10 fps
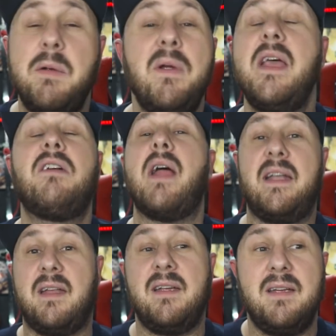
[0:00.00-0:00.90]
me
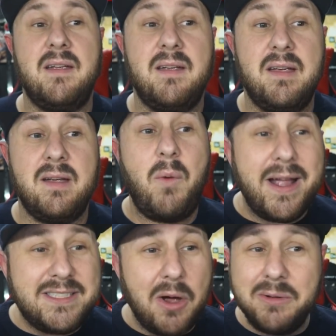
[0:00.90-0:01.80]
reiterate it. Why
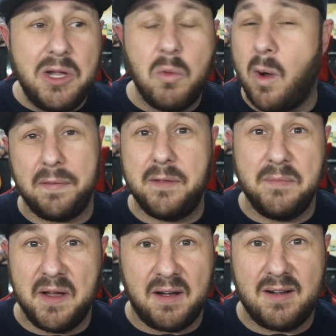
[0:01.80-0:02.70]
don't you want
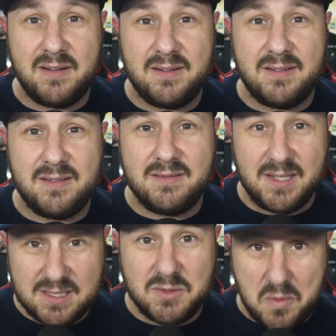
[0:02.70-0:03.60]
them there?
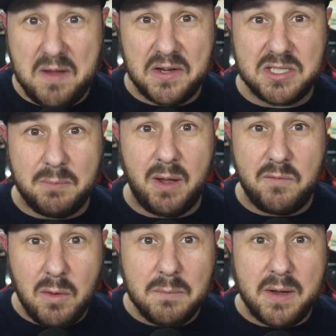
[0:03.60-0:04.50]
This is where they should be.
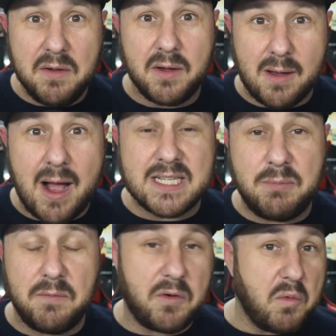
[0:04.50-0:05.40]
If you want them to hear the
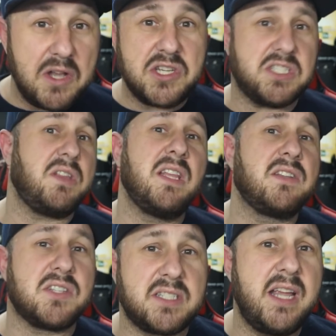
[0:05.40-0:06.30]
gospel, if they're witches, you think
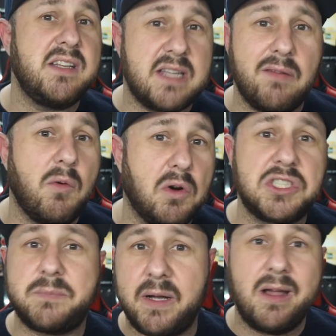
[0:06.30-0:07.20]
they're Satan, devil
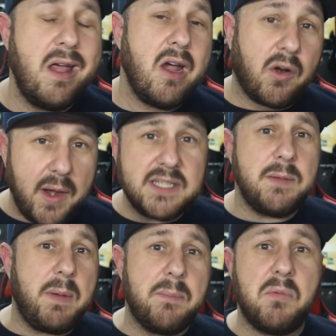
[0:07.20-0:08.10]
worshiping,
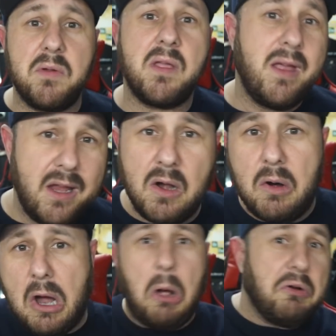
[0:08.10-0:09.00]
crazy people with, you
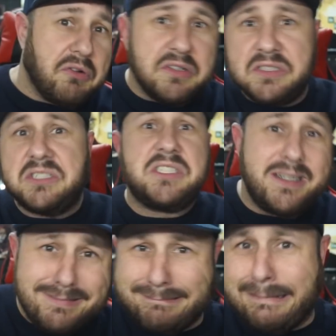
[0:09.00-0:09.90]
know, cauldrons and
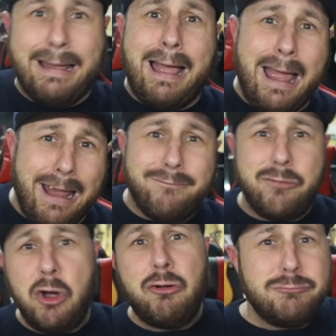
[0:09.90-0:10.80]
shit, and I have
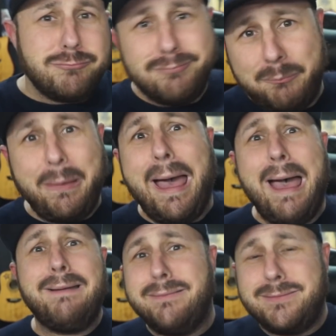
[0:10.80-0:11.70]
no
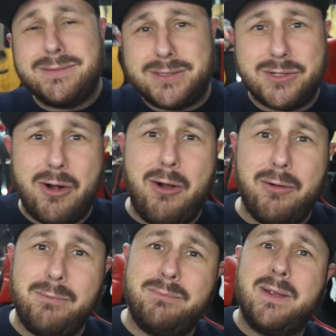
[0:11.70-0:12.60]
bat and
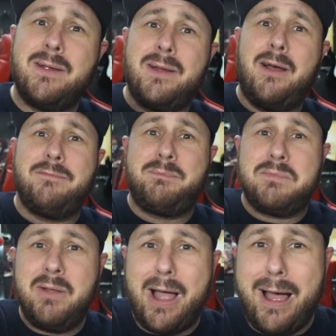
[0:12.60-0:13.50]
scrotum of
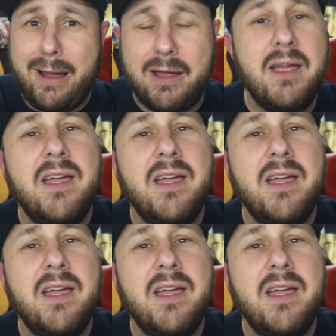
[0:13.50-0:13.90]
lock.